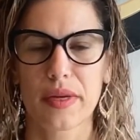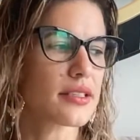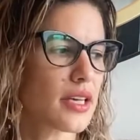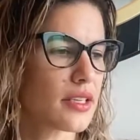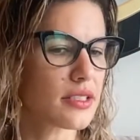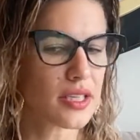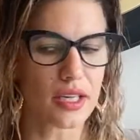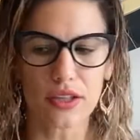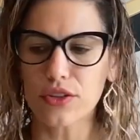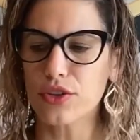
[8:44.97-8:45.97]

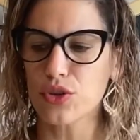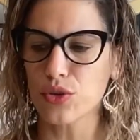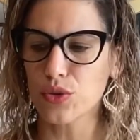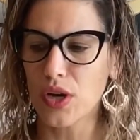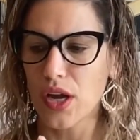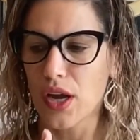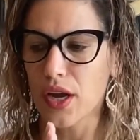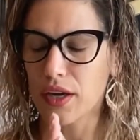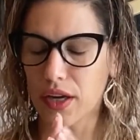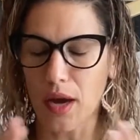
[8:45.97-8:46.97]
Until you
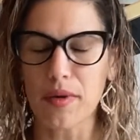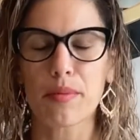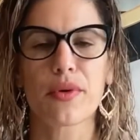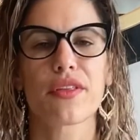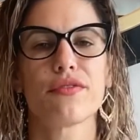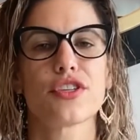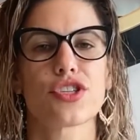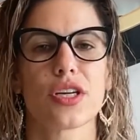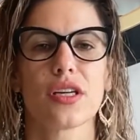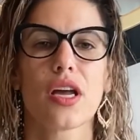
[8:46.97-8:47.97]
come up with a
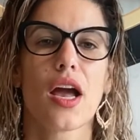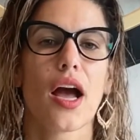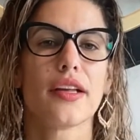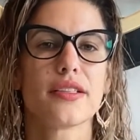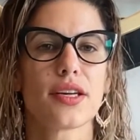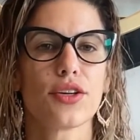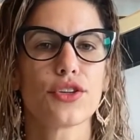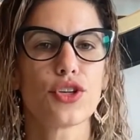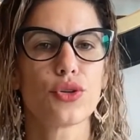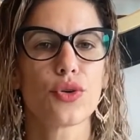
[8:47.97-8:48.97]
vision, until
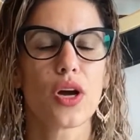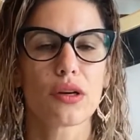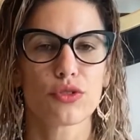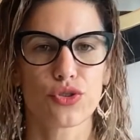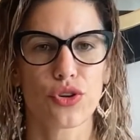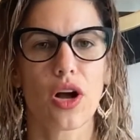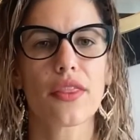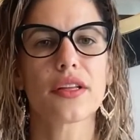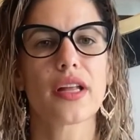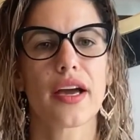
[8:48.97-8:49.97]
you draw the
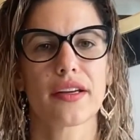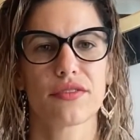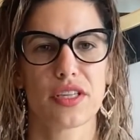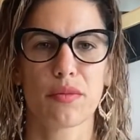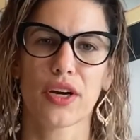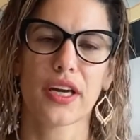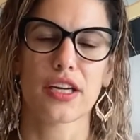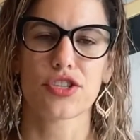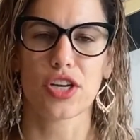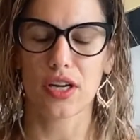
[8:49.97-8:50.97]
line of
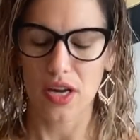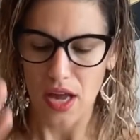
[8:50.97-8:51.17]
demarcation,